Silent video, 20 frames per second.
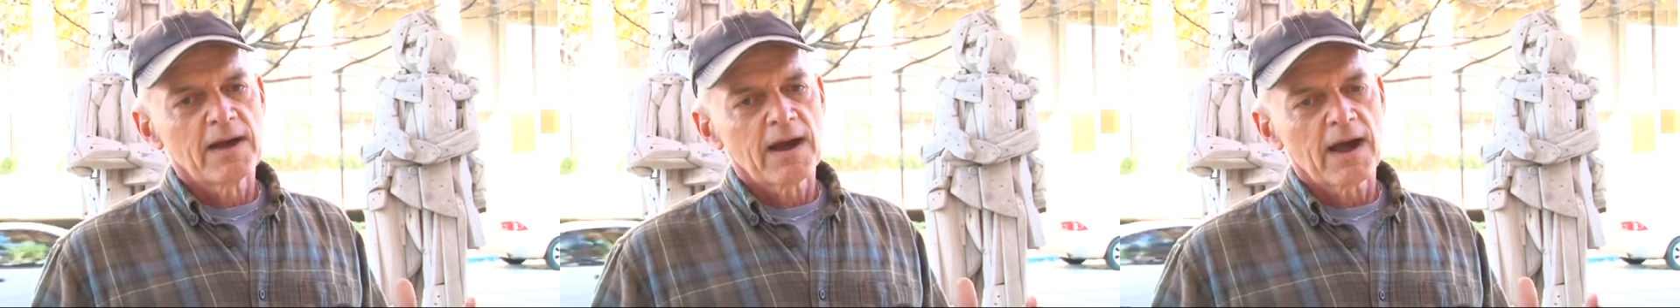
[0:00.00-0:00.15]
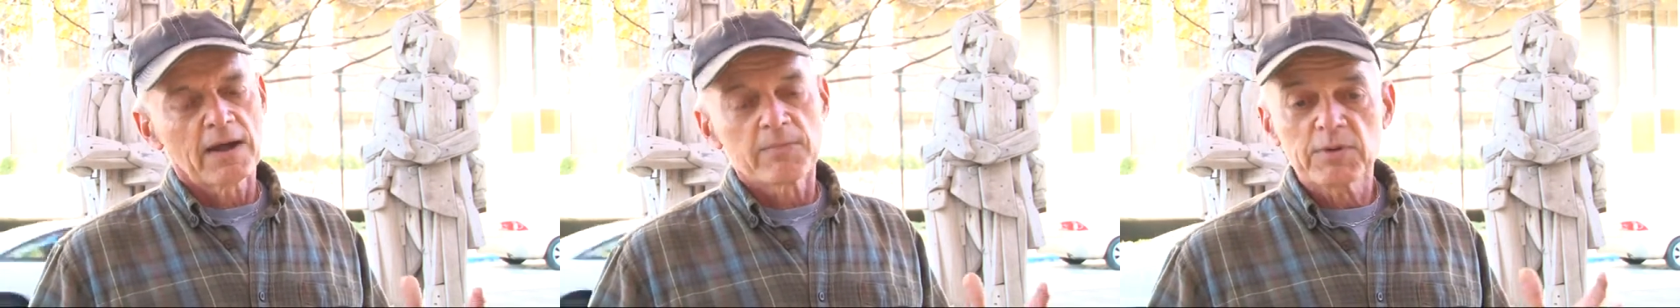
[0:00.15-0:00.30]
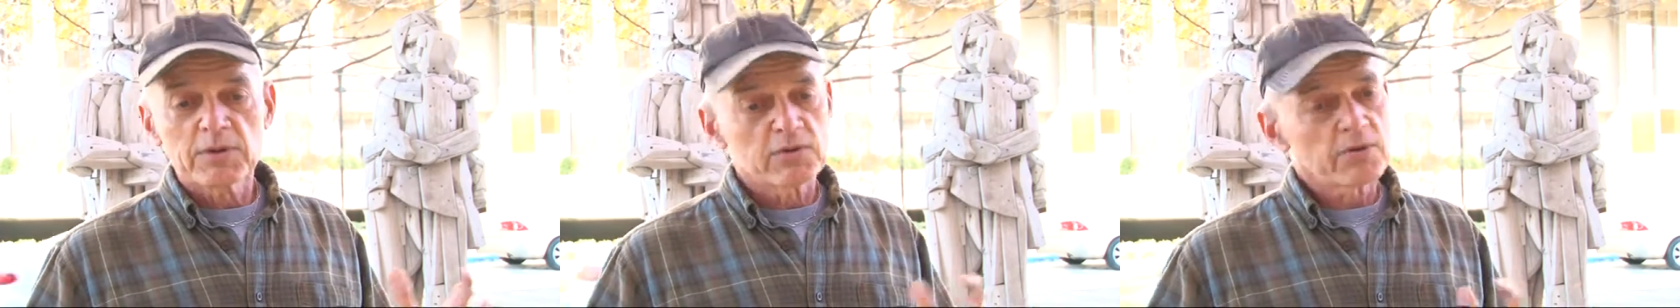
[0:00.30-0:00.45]

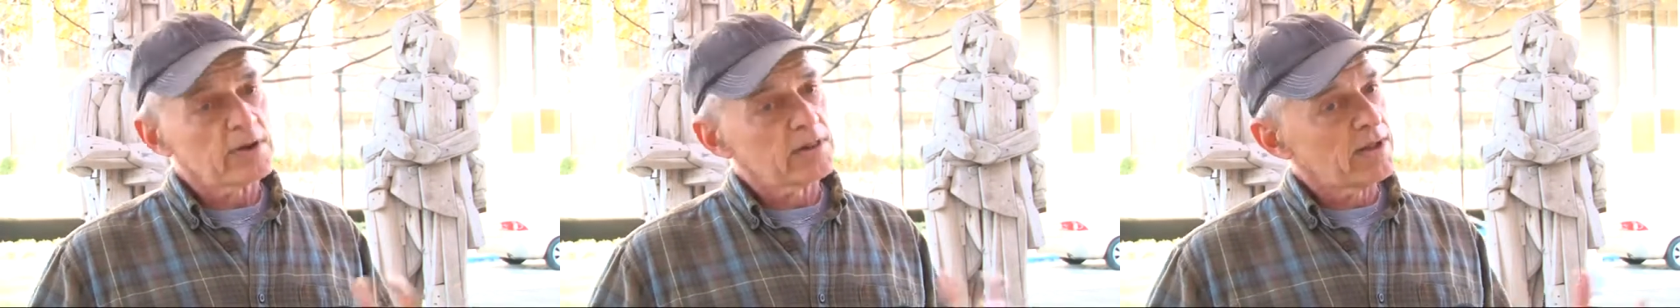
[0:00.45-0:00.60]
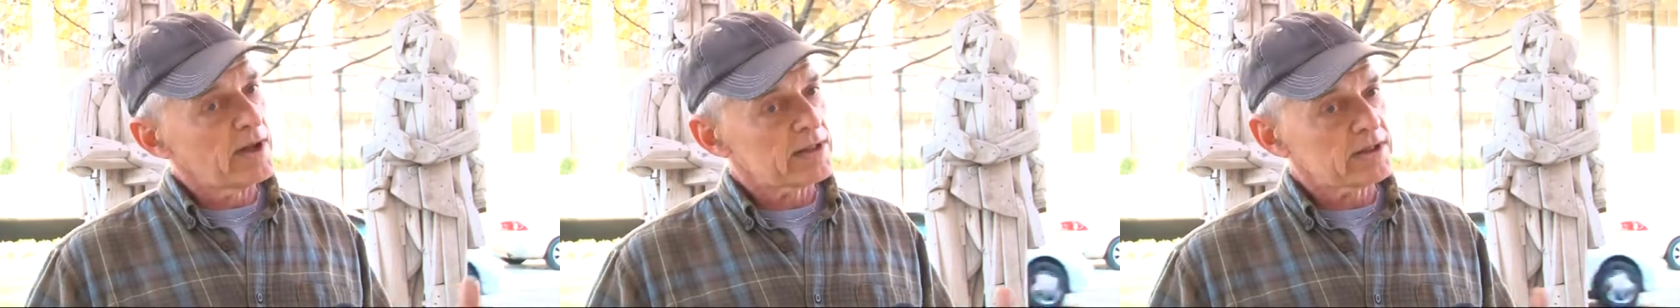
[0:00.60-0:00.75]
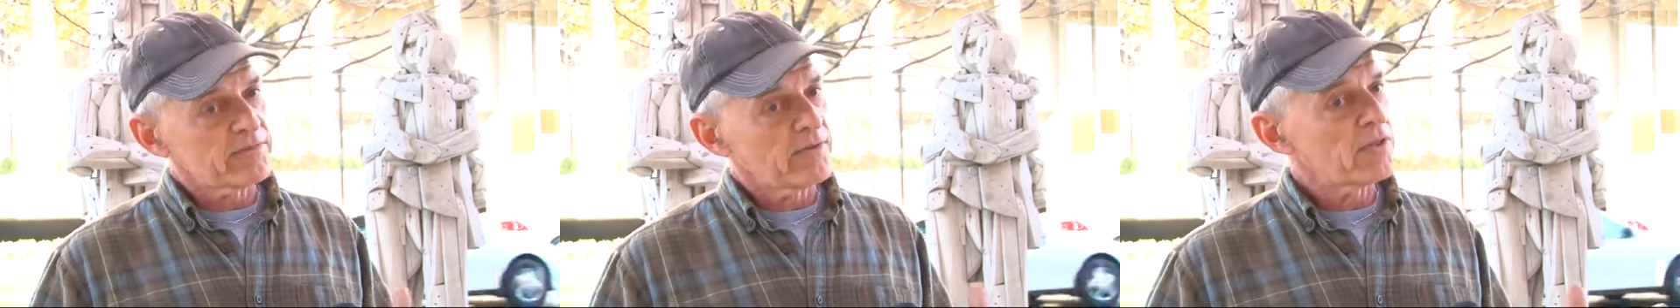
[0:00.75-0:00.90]
I've been doing
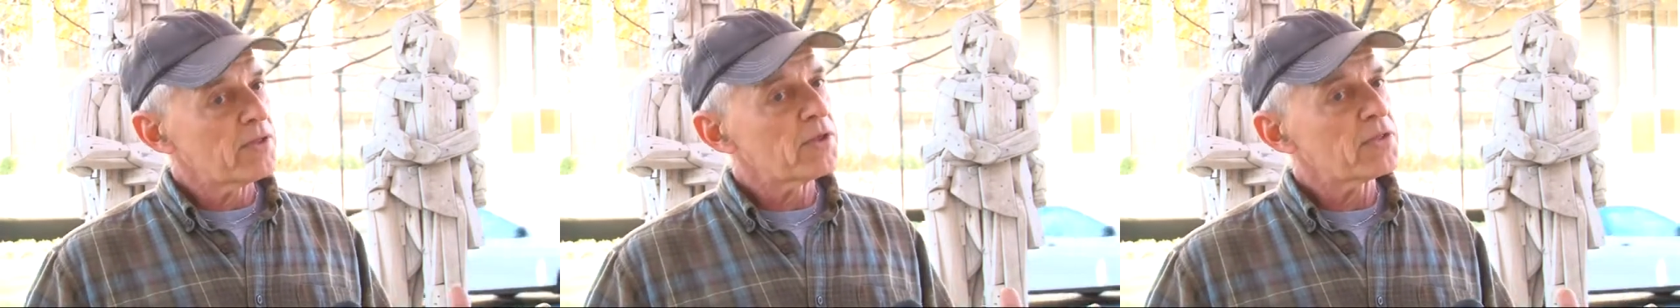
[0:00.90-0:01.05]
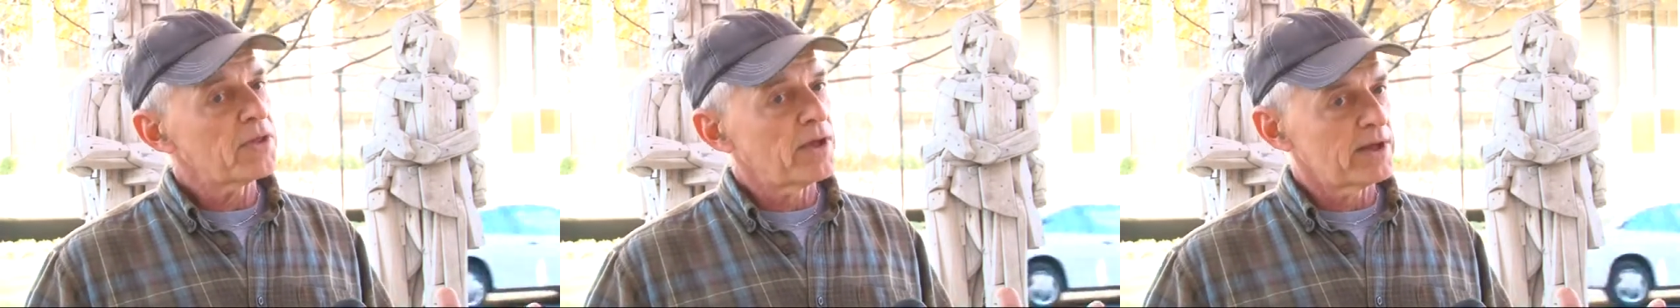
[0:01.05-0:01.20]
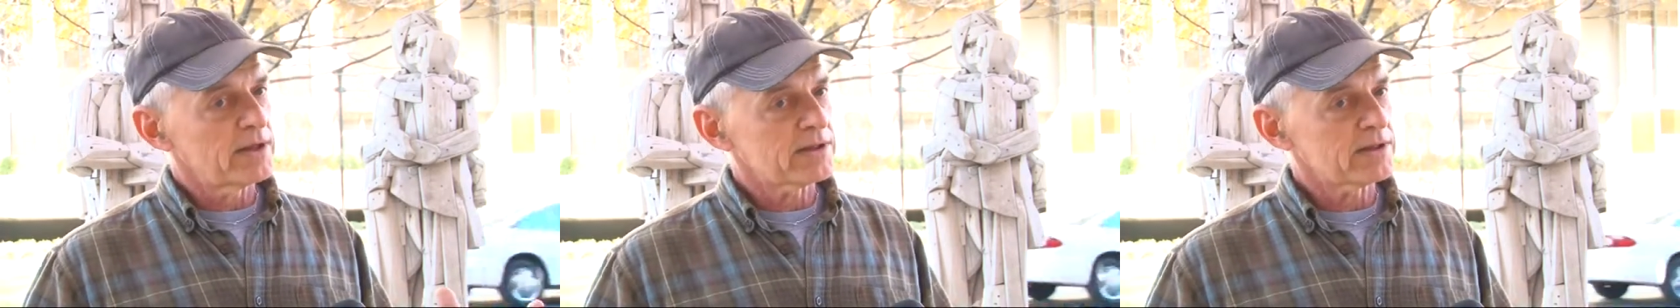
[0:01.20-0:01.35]
lots of other
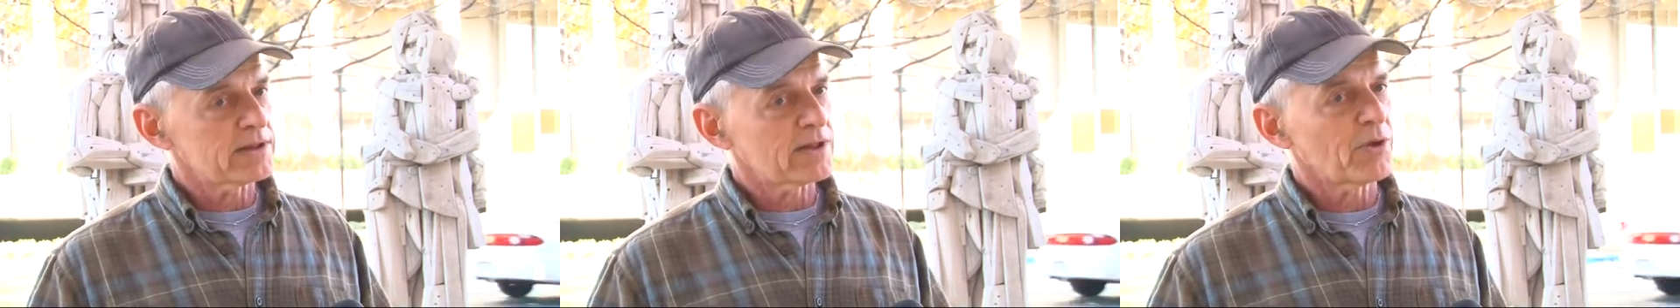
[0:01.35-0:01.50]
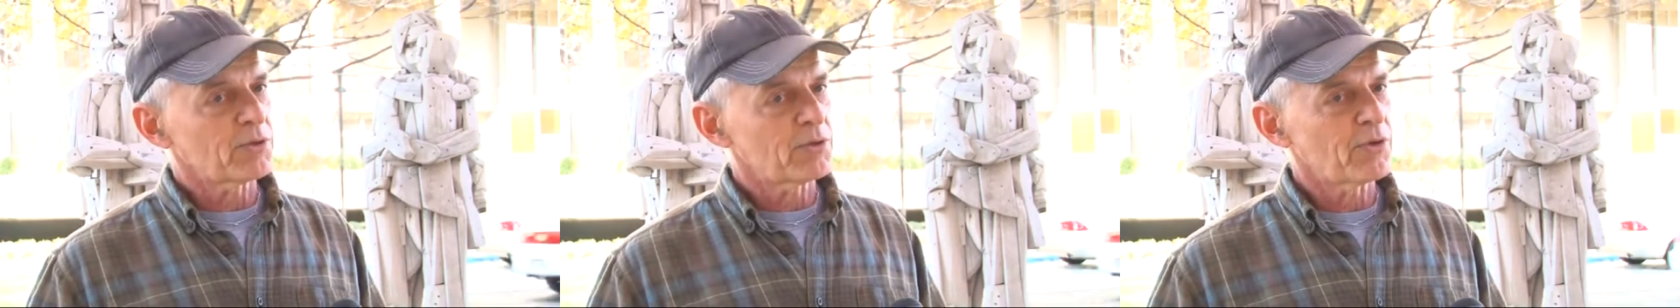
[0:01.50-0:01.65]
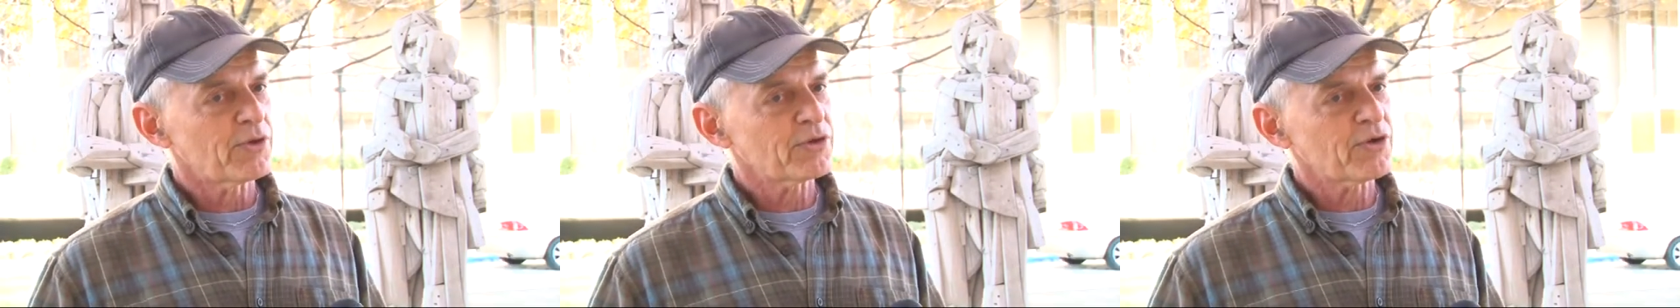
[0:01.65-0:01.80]
things as
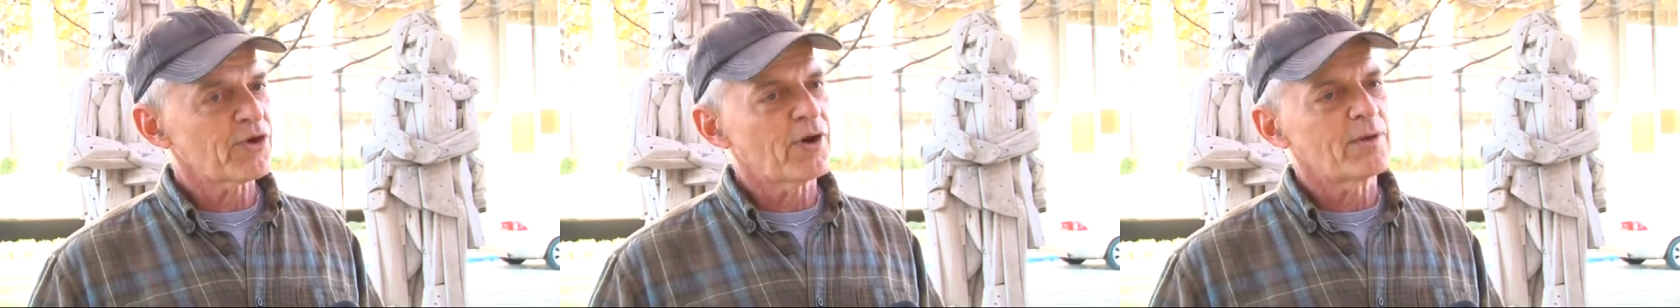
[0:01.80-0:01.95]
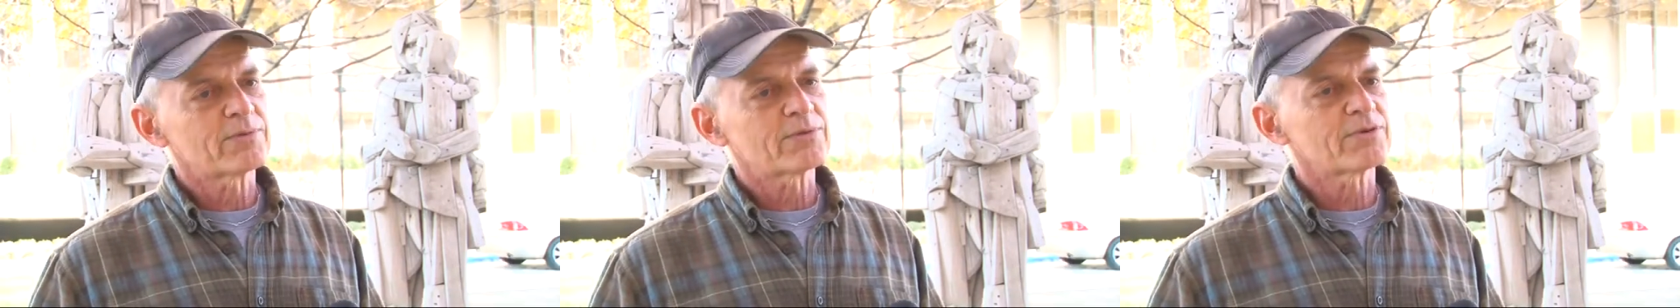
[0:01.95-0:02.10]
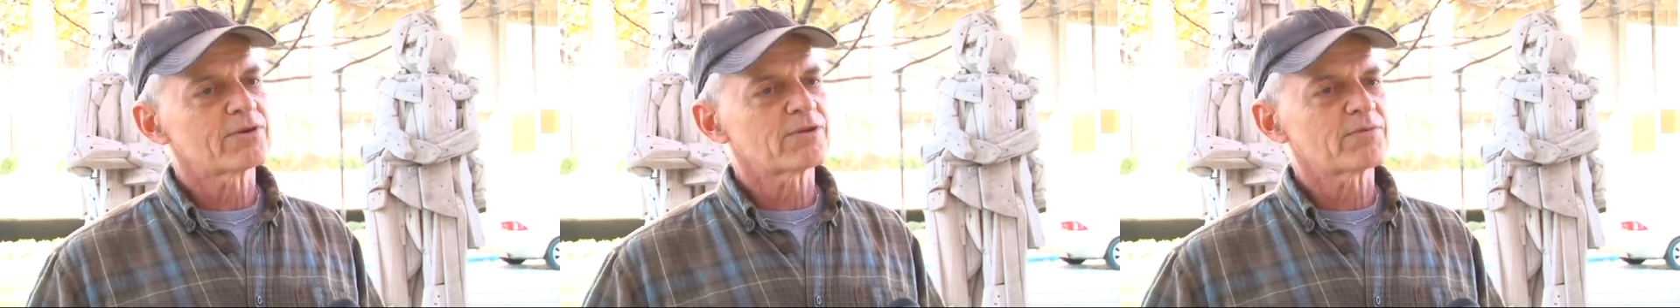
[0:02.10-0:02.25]
outdoor
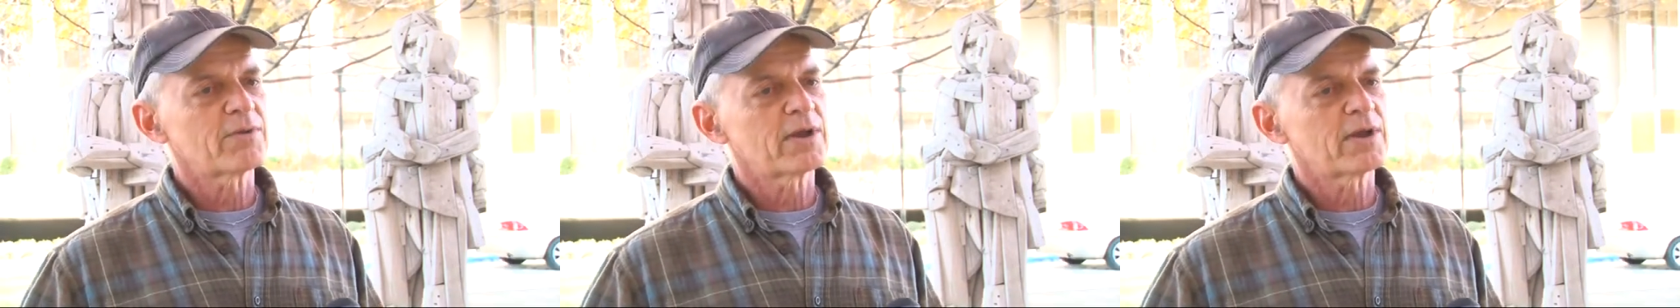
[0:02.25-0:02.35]
sculptures,